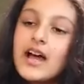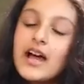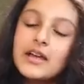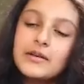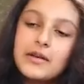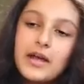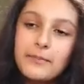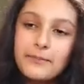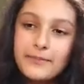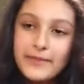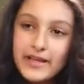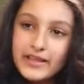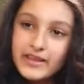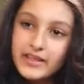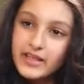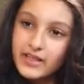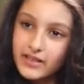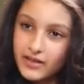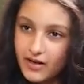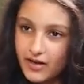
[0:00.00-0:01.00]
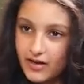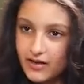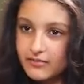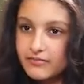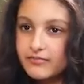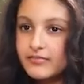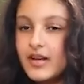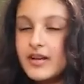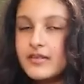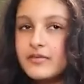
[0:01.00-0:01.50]
Yeah, I play the guitar.
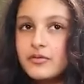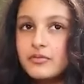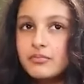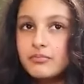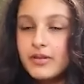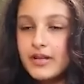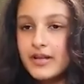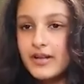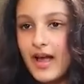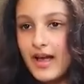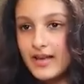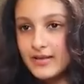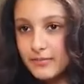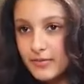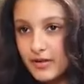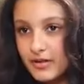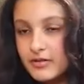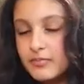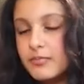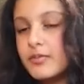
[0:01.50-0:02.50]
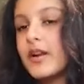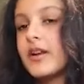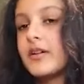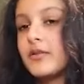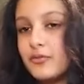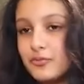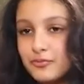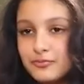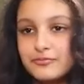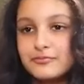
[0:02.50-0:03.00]
I don't play it as much, but I
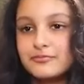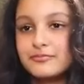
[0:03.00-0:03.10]
do.